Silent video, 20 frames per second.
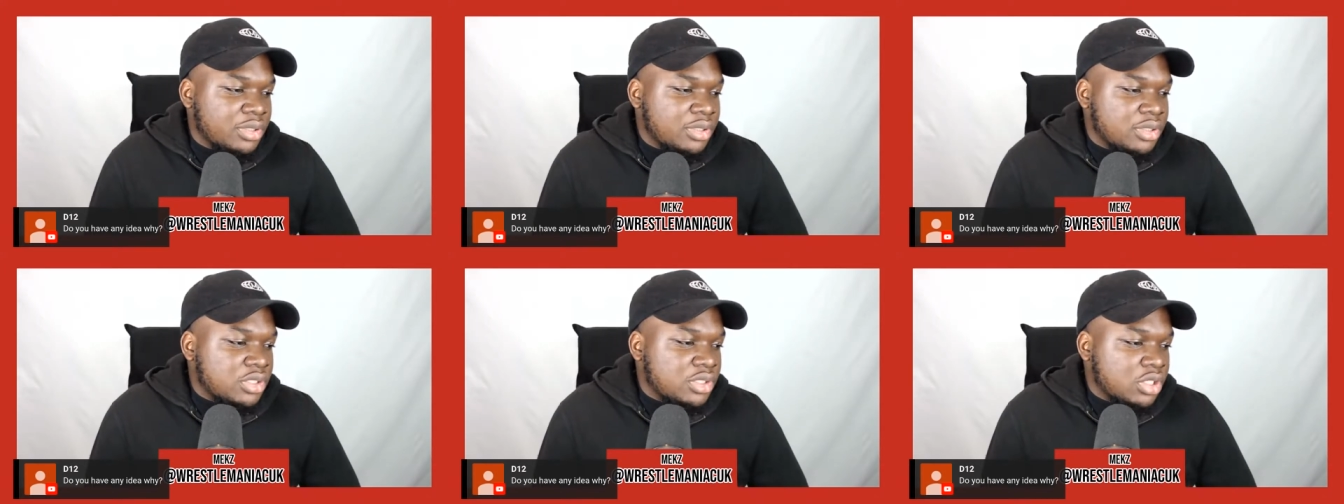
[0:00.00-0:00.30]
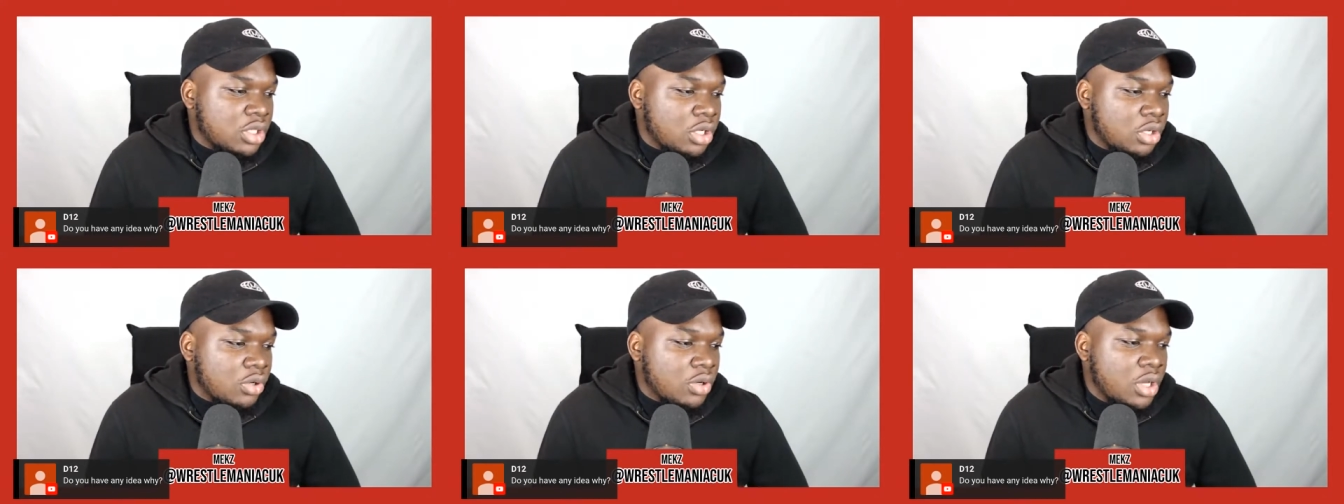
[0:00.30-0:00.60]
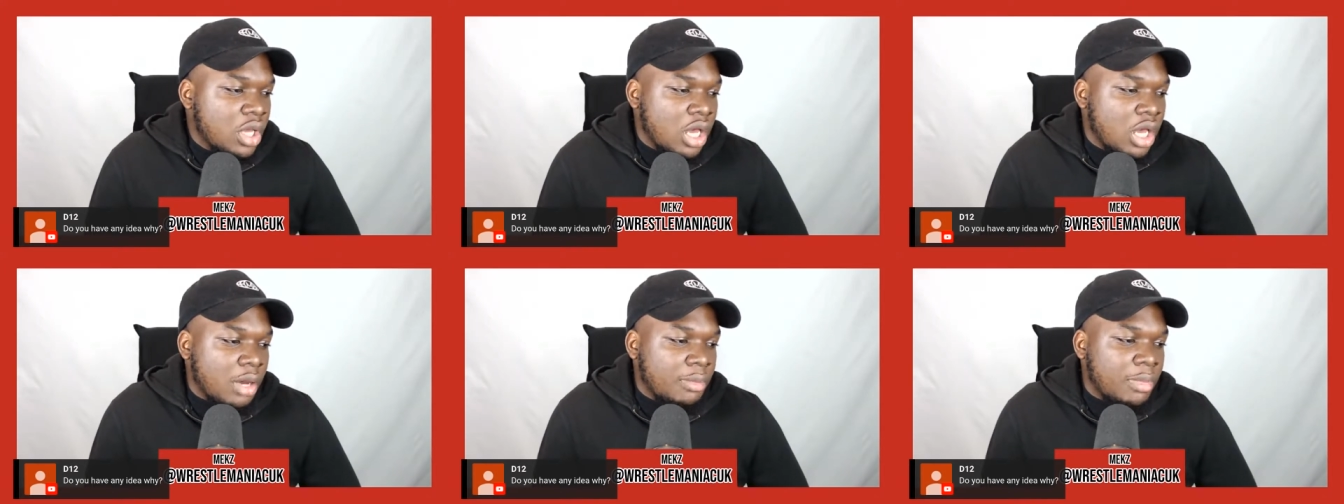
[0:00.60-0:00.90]
So
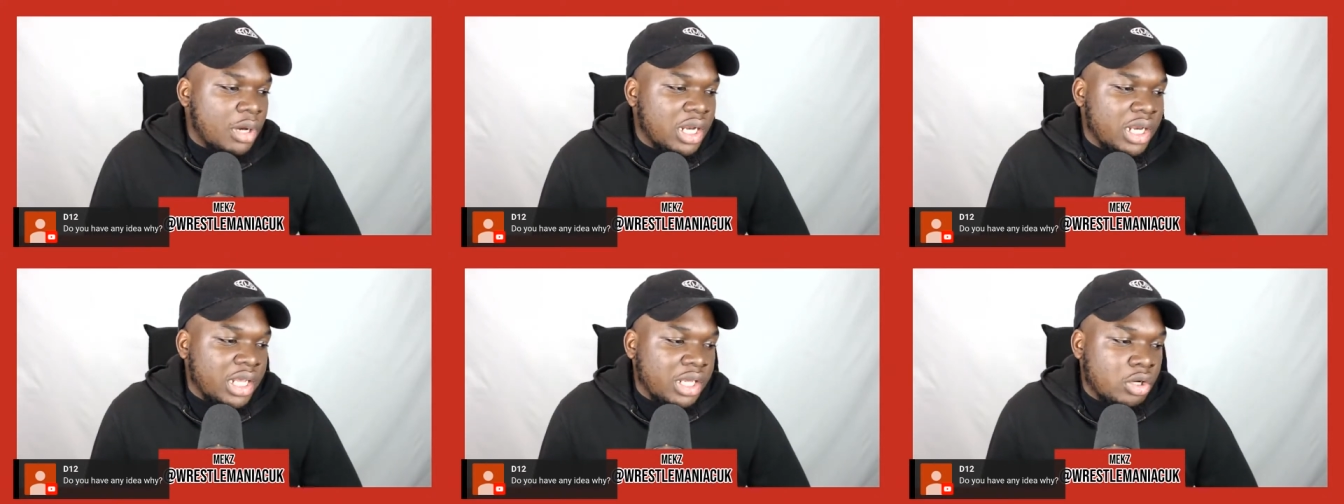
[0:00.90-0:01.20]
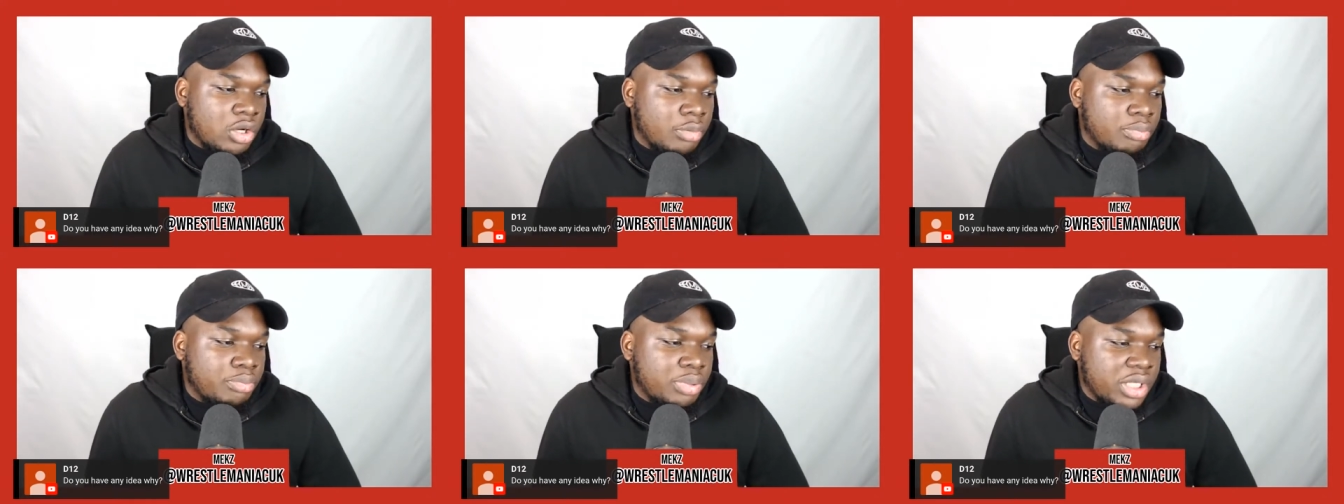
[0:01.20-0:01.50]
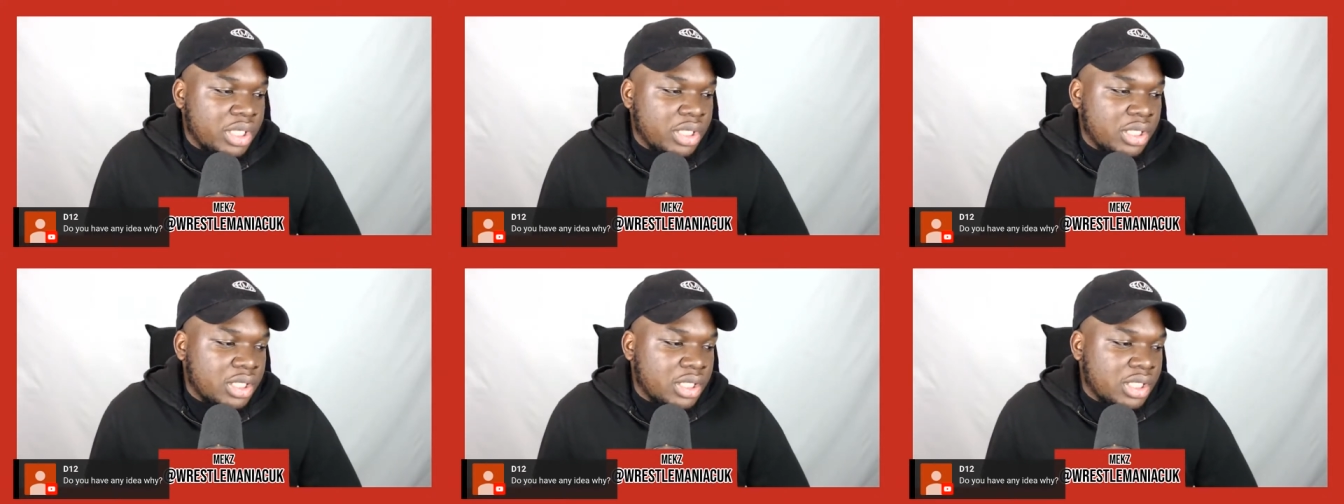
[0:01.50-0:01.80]
Amale got
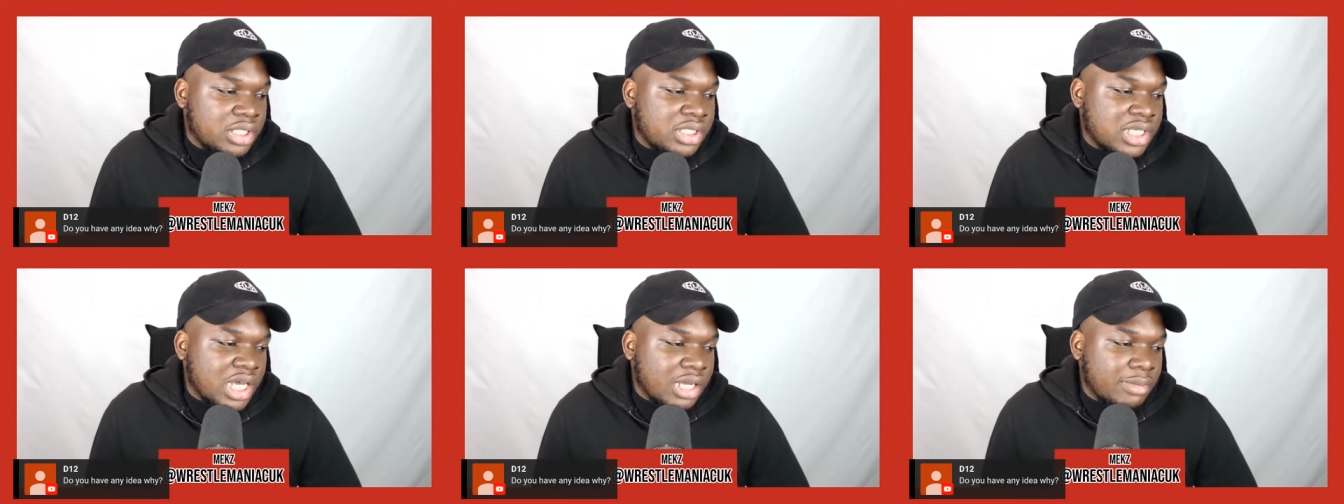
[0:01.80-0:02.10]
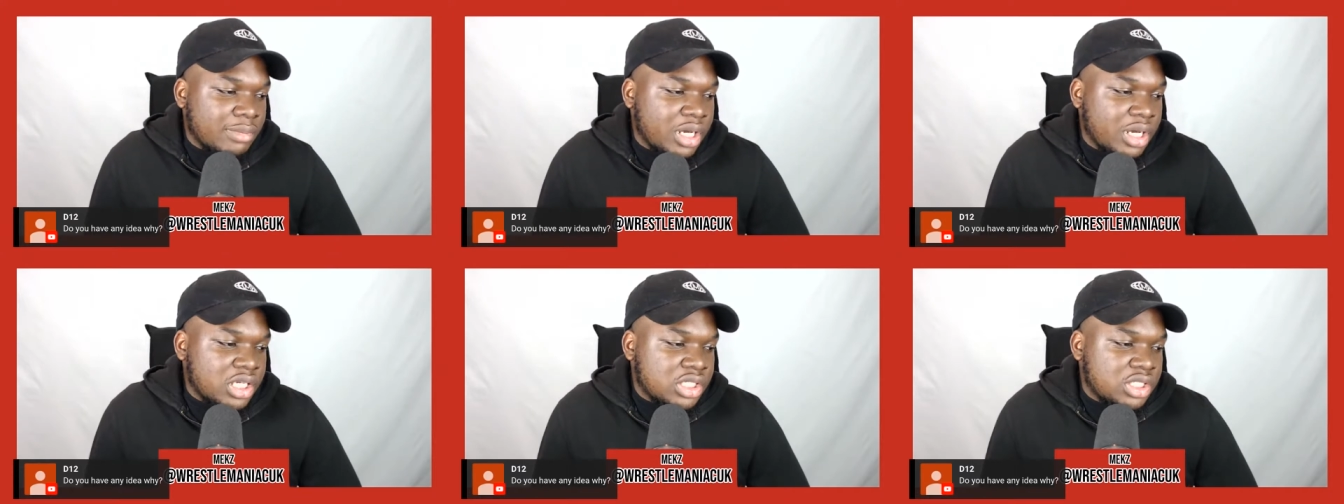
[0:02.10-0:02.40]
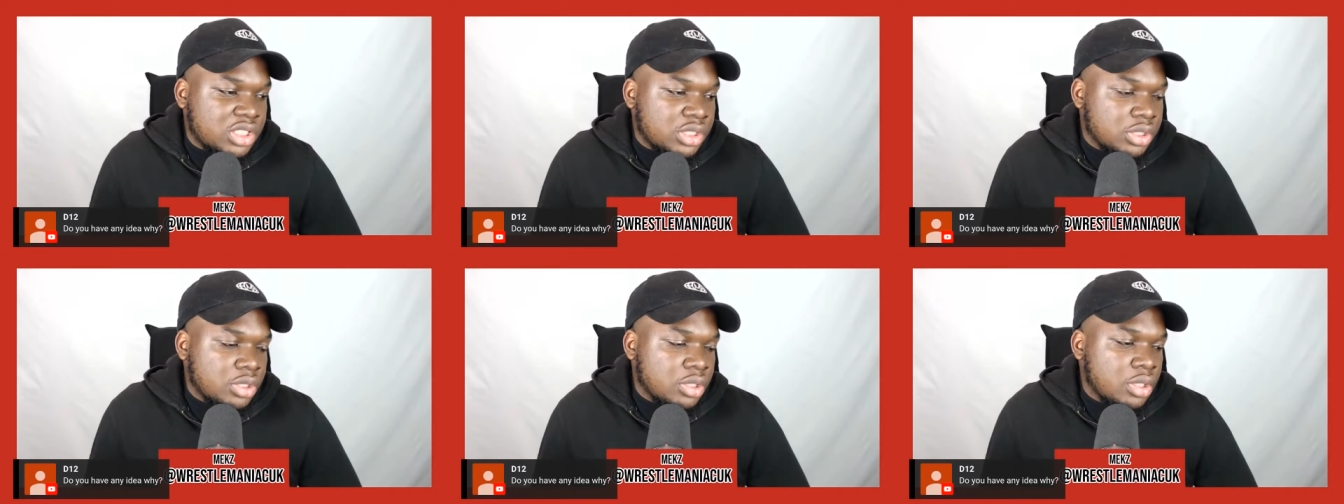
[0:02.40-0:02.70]
beat in the tag
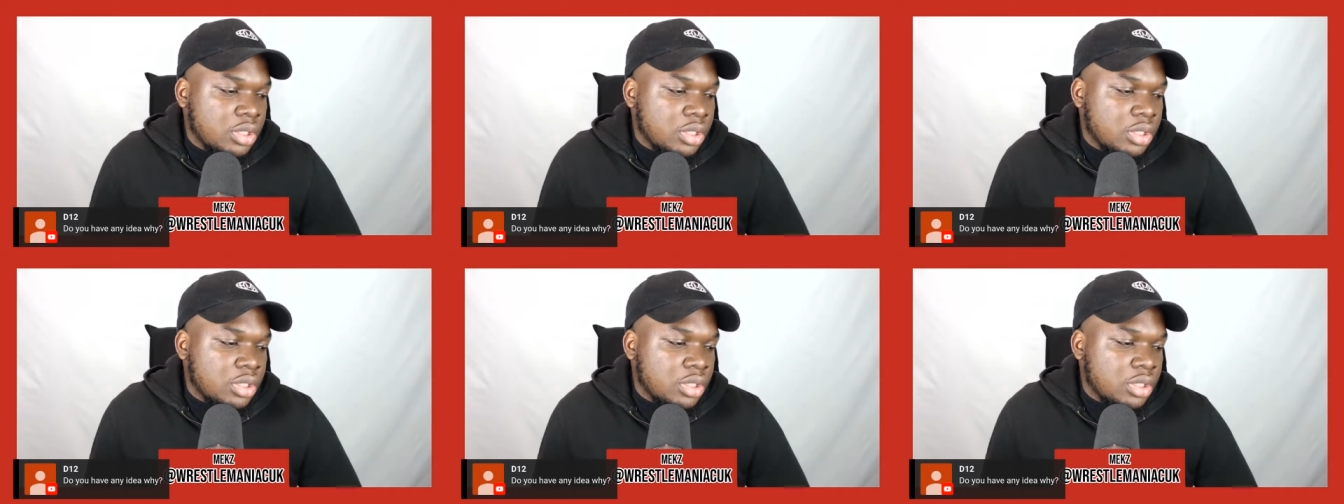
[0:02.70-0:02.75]
match.